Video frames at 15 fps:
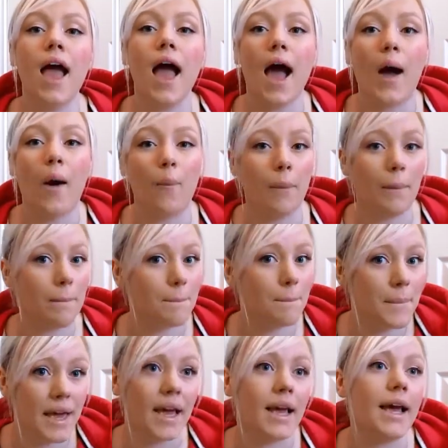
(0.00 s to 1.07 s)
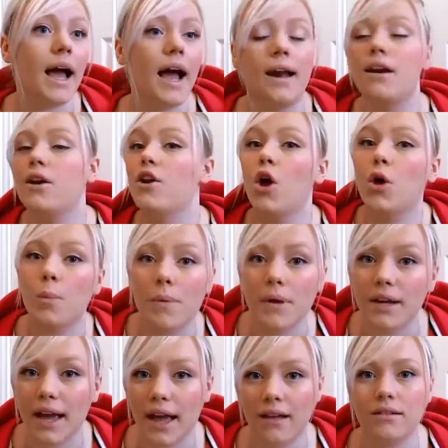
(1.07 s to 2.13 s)
help me and
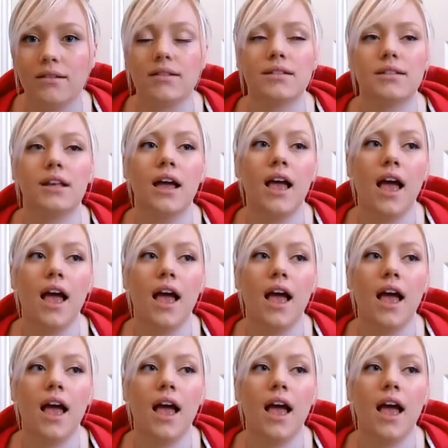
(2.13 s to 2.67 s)
nobody else.